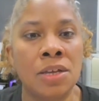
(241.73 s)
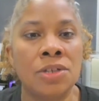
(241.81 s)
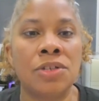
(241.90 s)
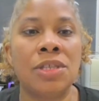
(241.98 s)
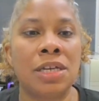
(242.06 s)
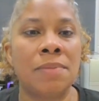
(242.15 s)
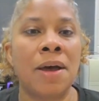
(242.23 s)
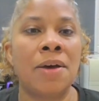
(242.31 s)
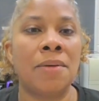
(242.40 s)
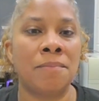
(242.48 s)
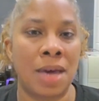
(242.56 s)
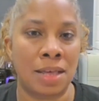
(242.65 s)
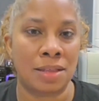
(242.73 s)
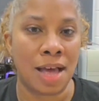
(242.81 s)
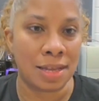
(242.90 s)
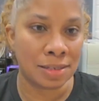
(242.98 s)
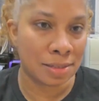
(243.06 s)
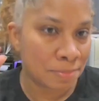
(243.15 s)
So think about math
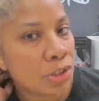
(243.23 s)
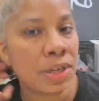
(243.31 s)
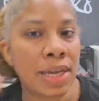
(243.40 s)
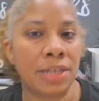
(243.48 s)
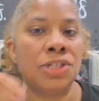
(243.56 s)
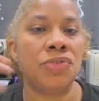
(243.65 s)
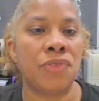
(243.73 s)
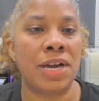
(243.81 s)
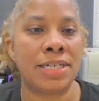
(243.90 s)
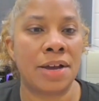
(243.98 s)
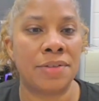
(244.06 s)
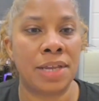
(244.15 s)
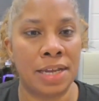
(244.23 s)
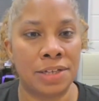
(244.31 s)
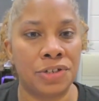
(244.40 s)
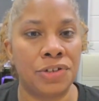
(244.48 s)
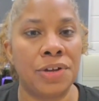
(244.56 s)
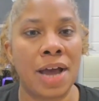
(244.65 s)
class. You can't just write down the
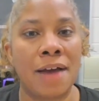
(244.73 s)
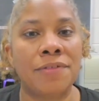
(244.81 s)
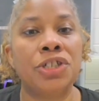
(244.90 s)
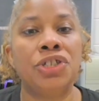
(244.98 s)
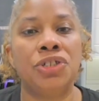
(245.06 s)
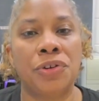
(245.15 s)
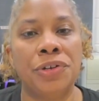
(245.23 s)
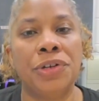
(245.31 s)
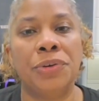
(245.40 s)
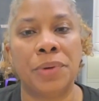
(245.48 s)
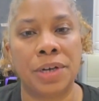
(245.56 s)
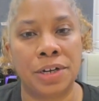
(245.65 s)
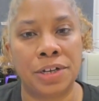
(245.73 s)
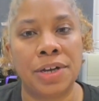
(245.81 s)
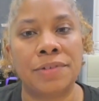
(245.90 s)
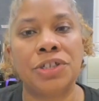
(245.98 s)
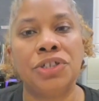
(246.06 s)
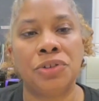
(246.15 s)
answer. You have to show your work. You
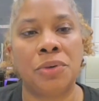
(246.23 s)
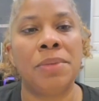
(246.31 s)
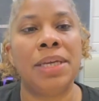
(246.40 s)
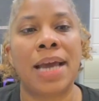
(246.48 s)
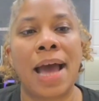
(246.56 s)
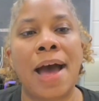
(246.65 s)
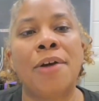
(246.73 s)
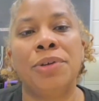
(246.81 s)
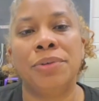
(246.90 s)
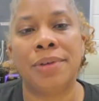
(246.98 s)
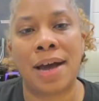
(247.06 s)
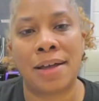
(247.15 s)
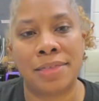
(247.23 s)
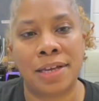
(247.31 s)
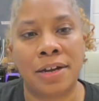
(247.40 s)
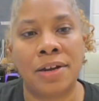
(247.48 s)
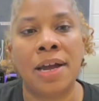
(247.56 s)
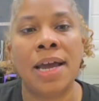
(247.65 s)
have to show me how you got
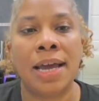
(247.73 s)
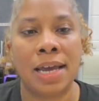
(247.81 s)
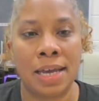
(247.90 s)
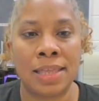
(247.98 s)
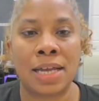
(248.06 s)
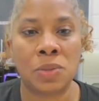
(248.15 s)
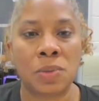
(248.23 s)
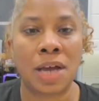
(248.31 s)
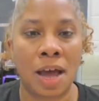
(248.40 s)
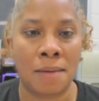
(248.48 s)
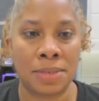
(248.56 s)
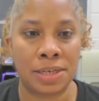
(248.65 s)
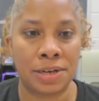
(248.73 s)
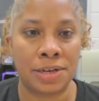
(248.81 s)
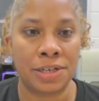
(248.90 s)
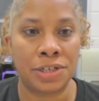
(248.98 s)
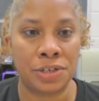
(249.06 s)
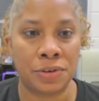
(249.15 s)
there. And that's what
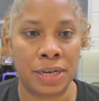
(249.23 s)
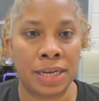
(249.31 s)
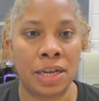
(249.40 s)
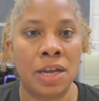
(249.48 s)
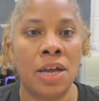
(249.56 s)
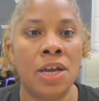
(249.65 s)
commentary is doing.